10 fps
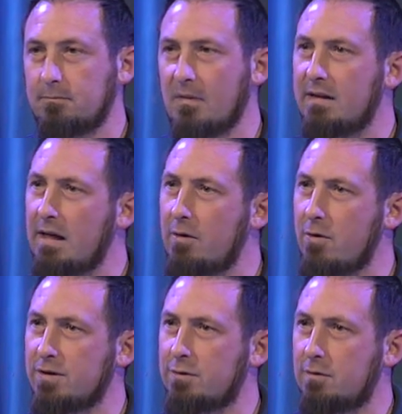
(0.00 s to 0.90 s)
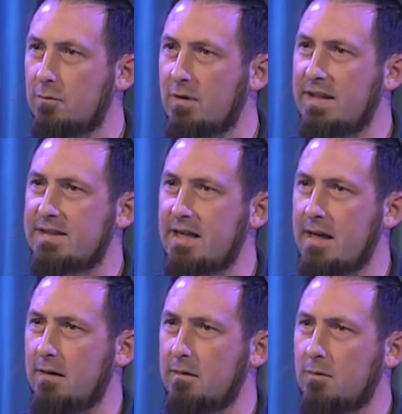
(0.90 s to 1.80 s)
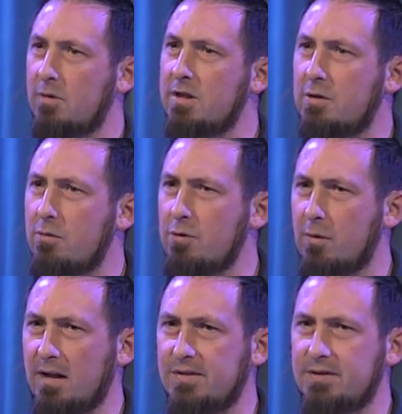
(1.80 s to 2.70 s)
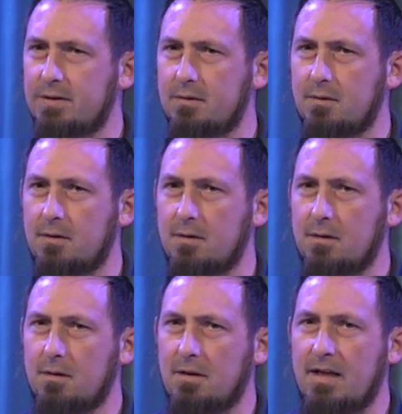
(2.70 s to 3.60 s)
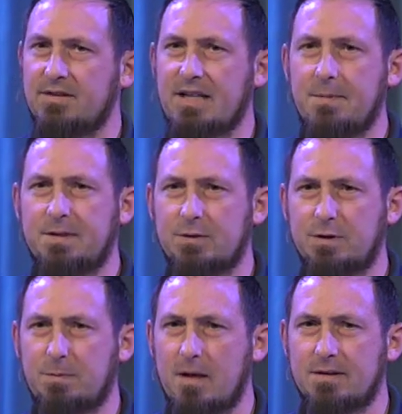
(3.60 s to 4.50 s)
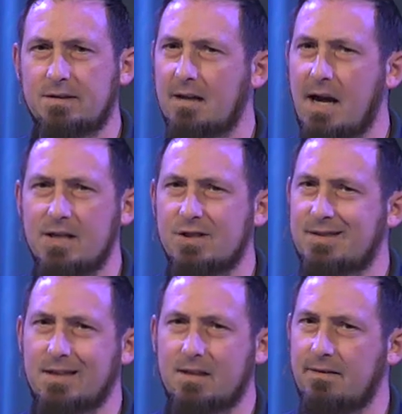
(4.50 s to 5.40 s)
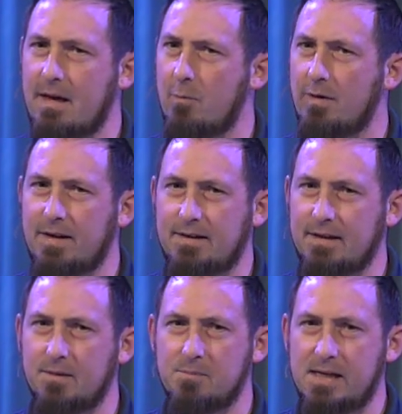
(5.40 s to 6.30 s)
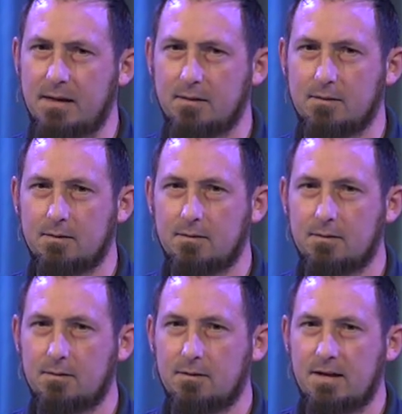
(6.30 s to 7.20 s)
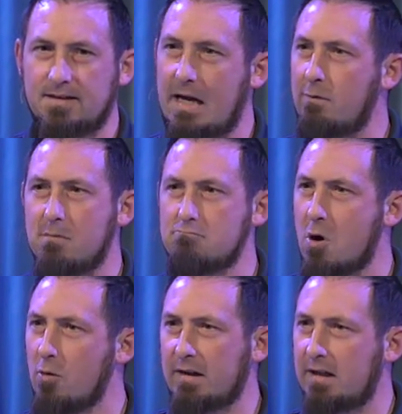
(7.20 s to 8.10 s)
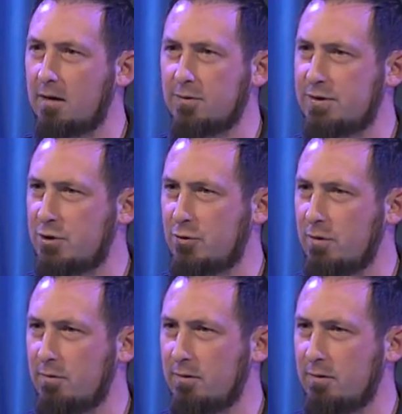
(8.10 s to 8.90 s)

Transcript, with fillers: Now notice what they say. What are you doing to us? And Samson's response is, I just did to them what they did to me. Is that remotely close to true?